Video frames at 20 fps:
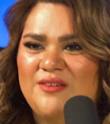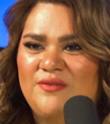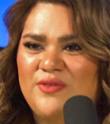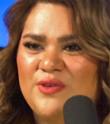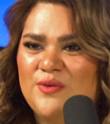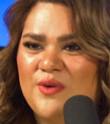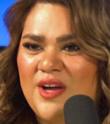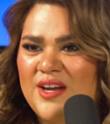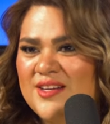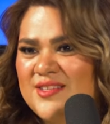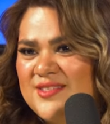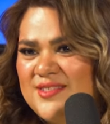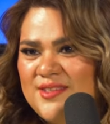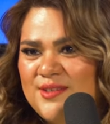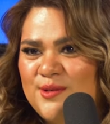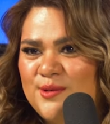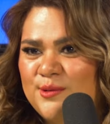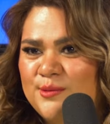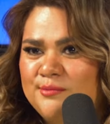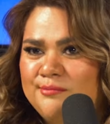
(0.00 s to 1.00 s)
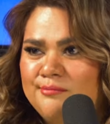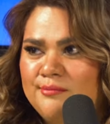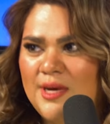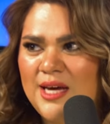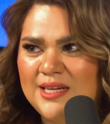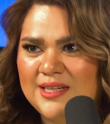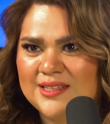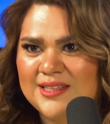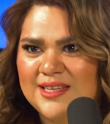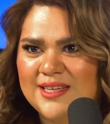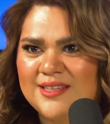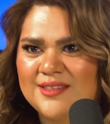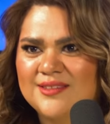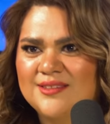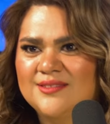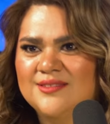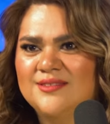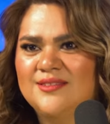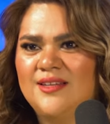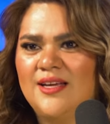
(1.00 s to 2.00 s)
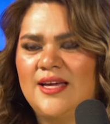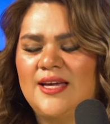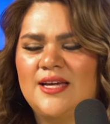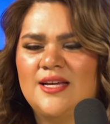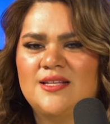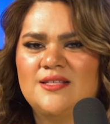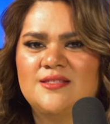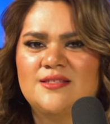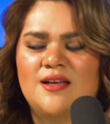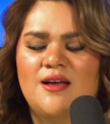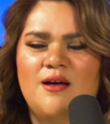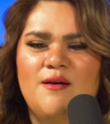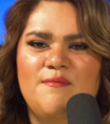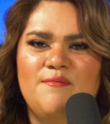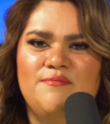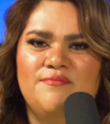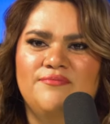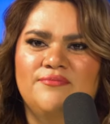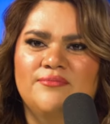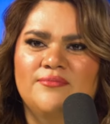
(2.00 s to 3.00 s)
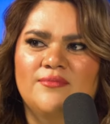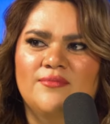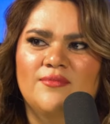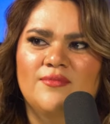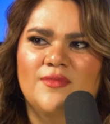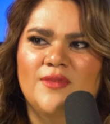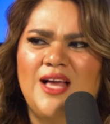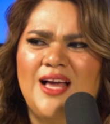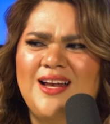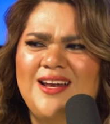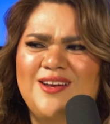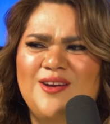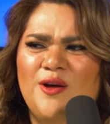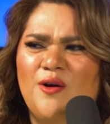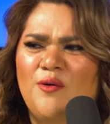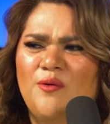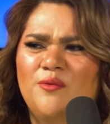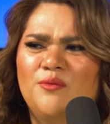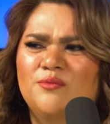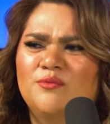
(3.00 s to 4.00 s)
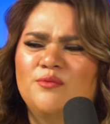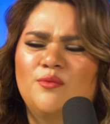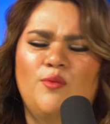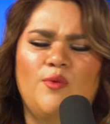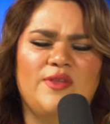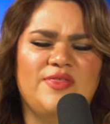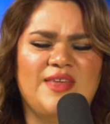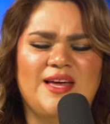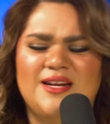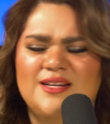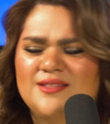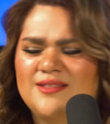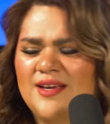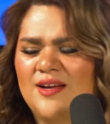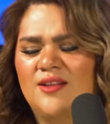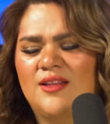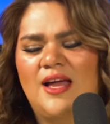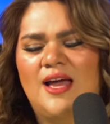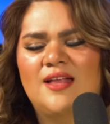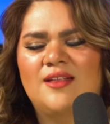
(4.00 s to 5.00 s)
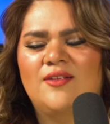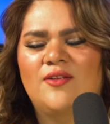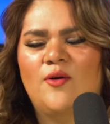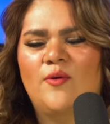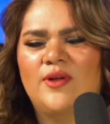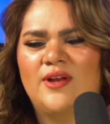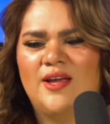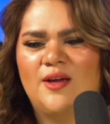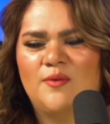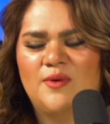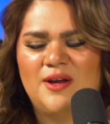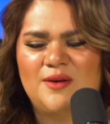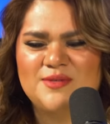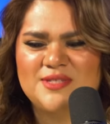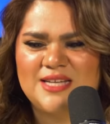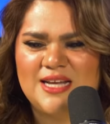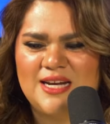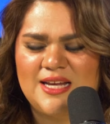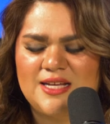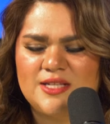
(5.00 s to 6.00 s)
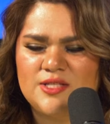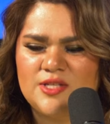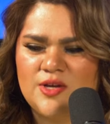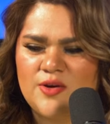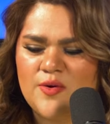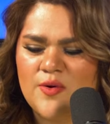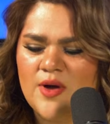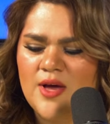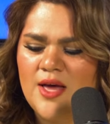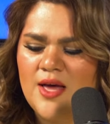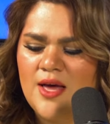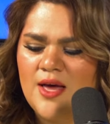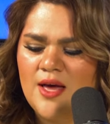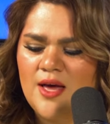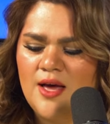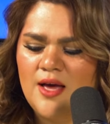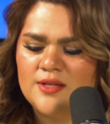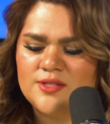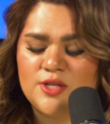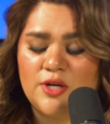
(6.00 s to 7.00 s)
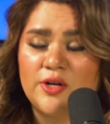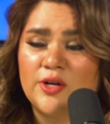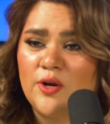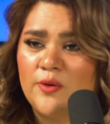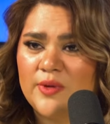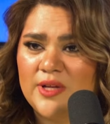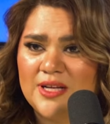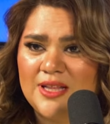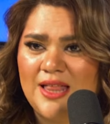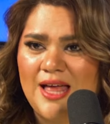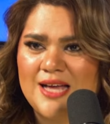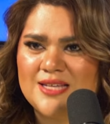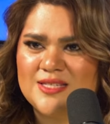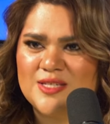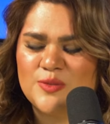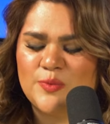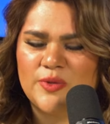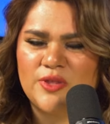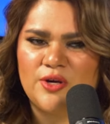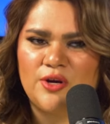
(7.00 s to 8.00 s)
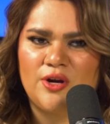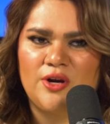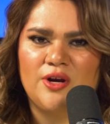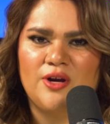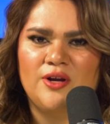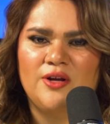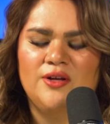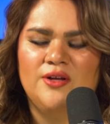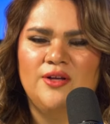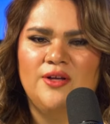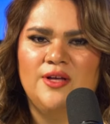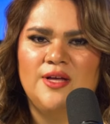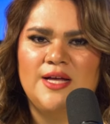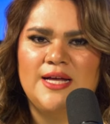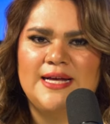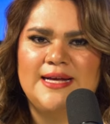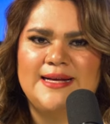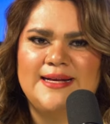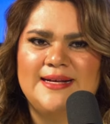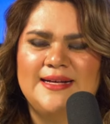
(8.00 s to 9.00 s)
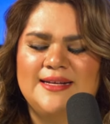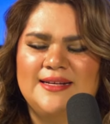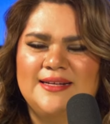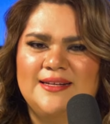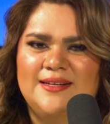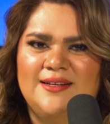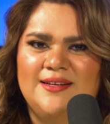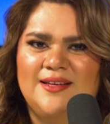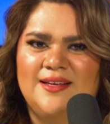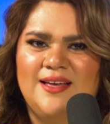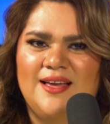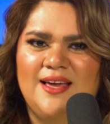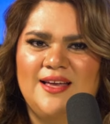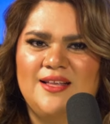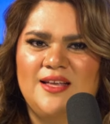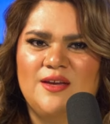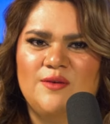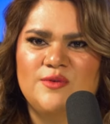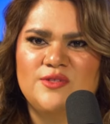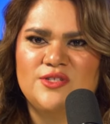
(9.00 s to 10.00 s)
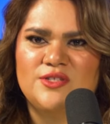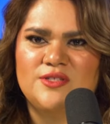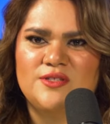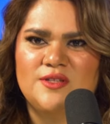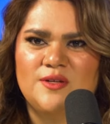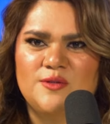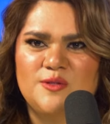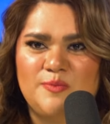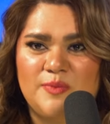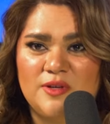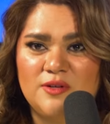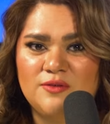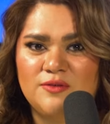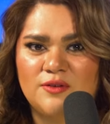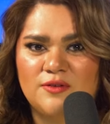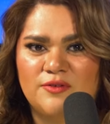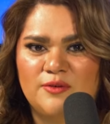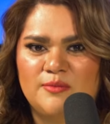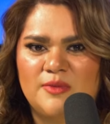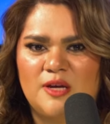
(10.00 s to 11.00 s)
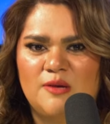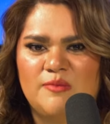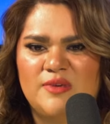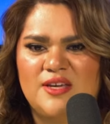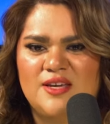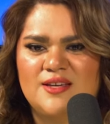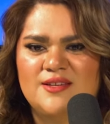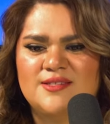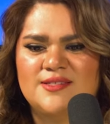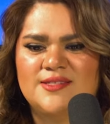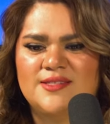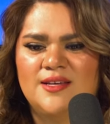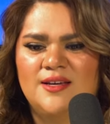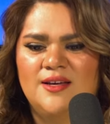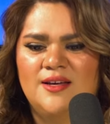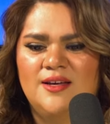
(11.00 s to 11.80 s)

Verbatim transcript: if you got into modeling? And um, I didn't know what that entailed. I had no idea what I was getting into. I started going in classes with her. Uh, and it was just it was beautiful from there because